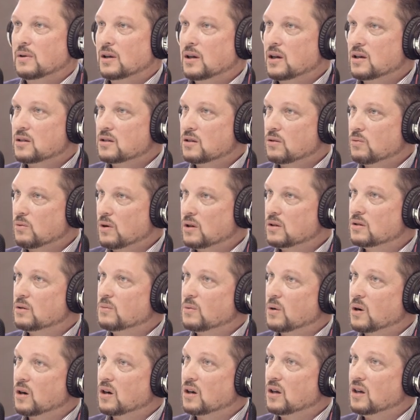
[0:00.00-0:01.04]
because the
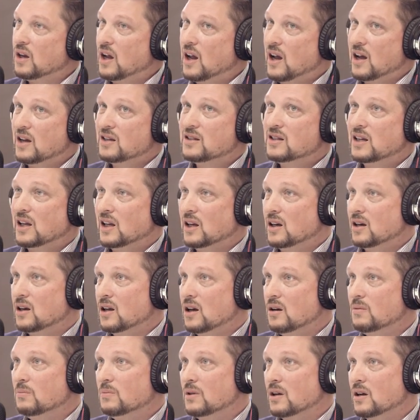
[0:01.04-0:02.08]
rental market has heated
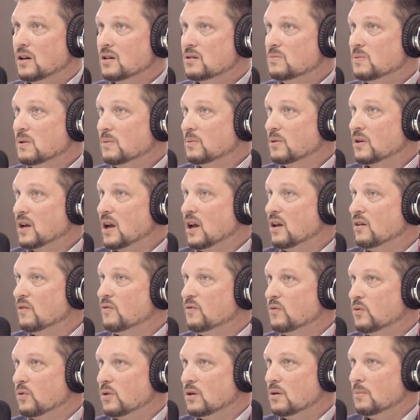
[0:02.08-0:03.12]
up because people yeah. can't
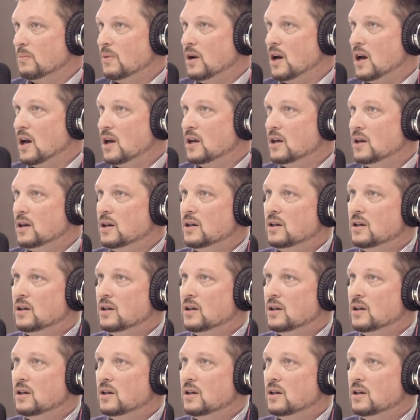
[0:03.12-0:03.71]
afford to buy.